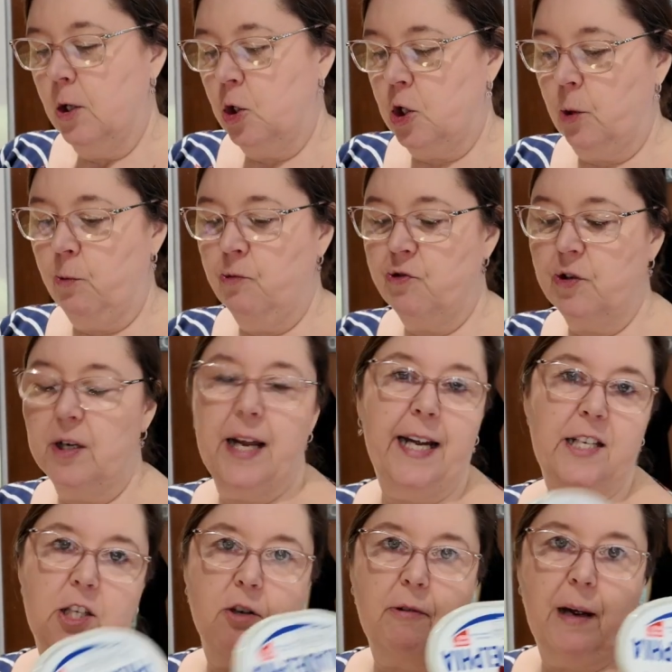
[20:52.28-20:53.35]

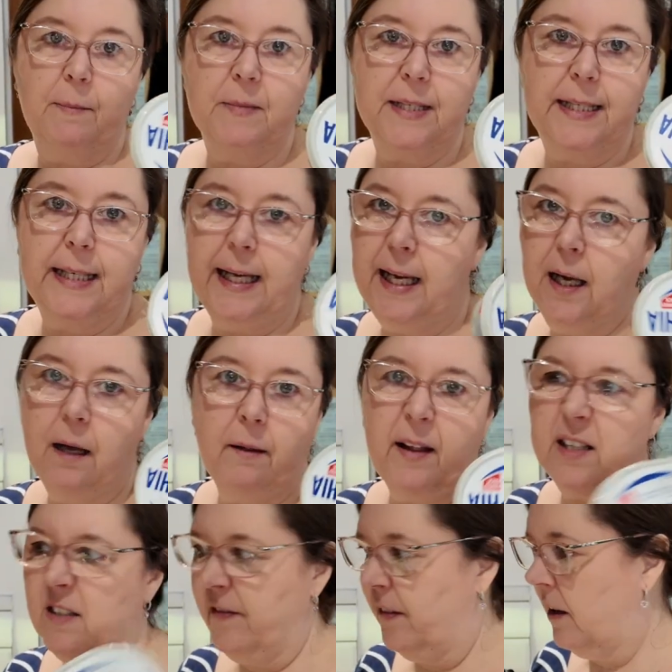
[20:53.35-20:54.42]
280 grams in here,
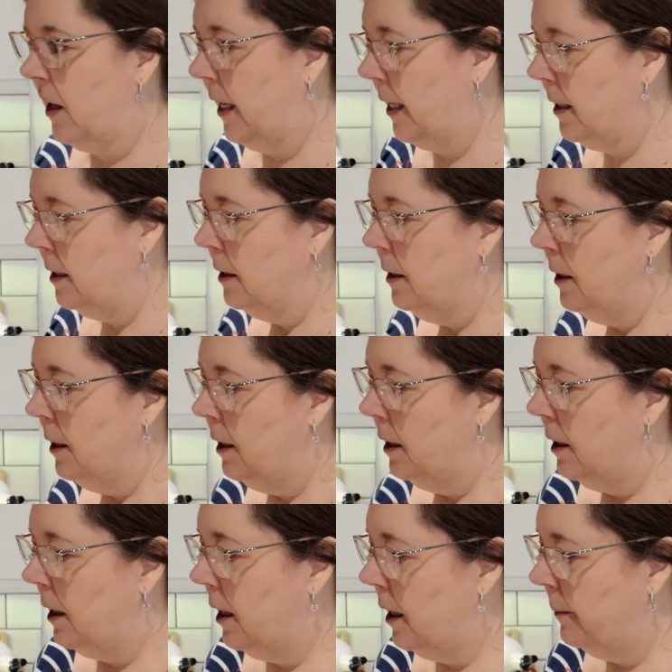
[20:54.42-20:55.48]
that's fine.
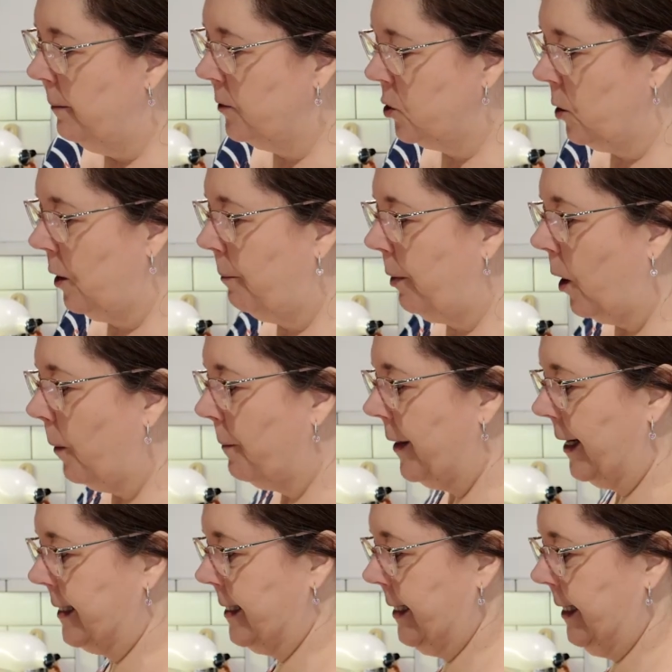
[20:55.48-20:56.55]
So I'll pop
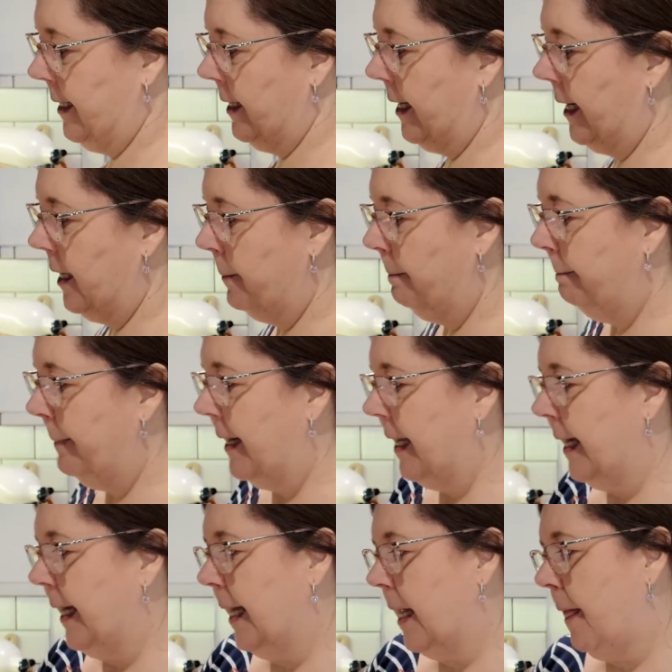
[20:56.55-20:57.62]
that in a
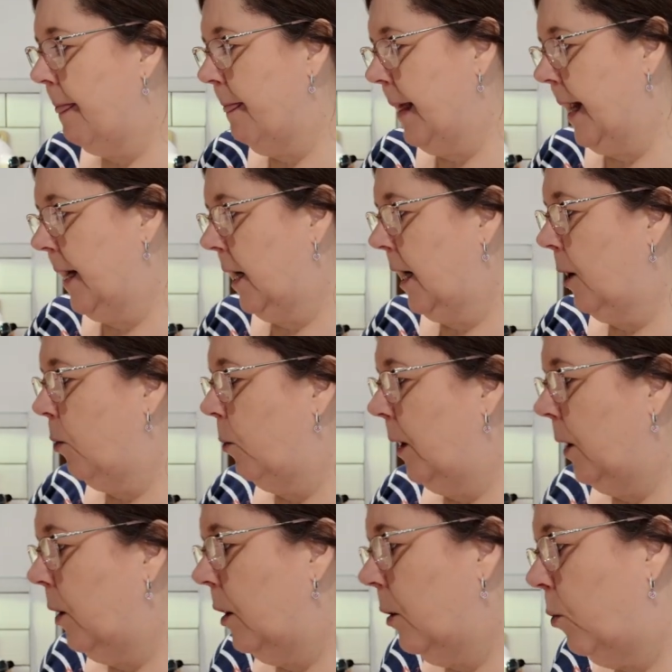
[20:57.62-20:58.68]
minute, and then I
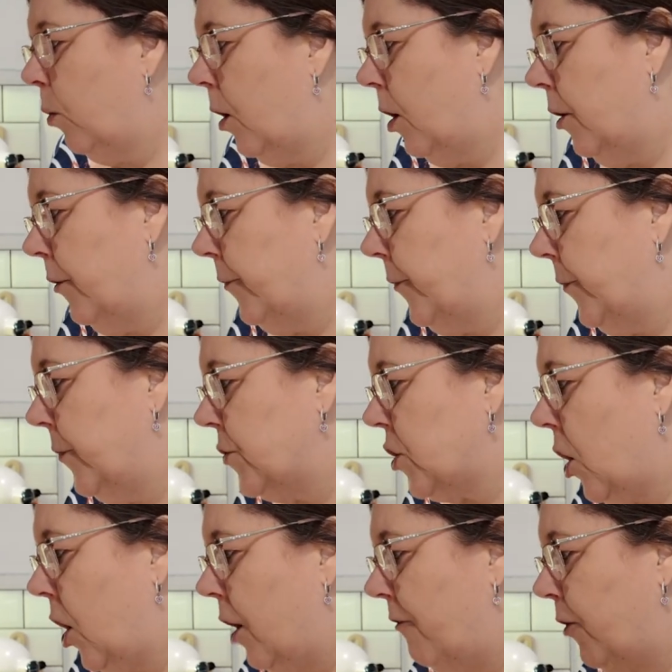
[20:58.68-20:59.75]
will want
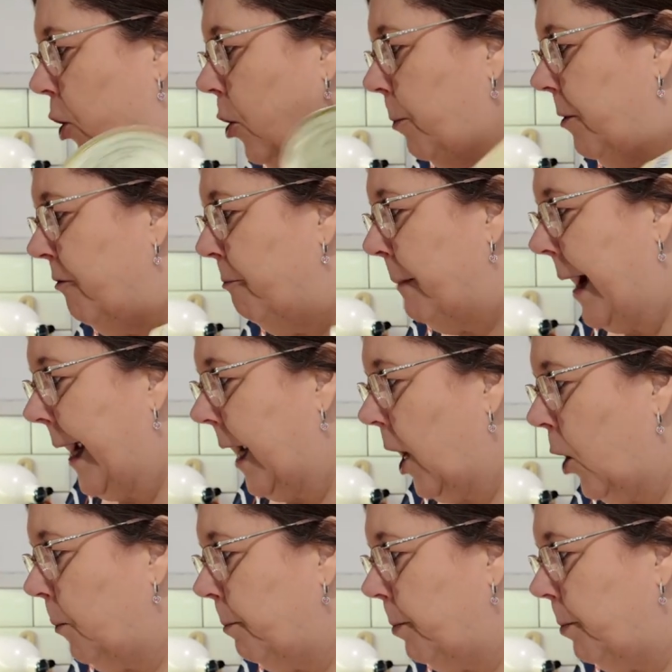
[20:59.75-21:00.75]
half a cup of mango